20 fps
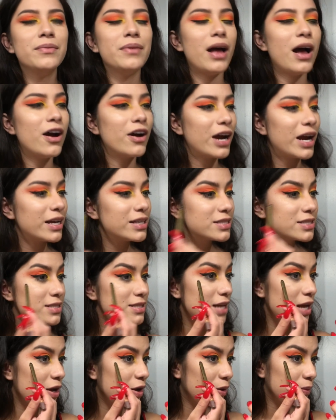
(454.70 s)
Alright,
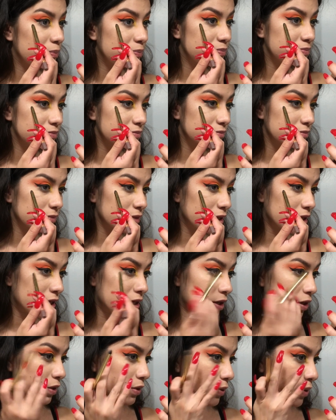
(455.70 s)
so I'm
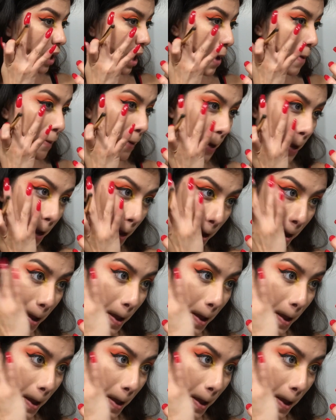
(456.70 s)
gonna grab it.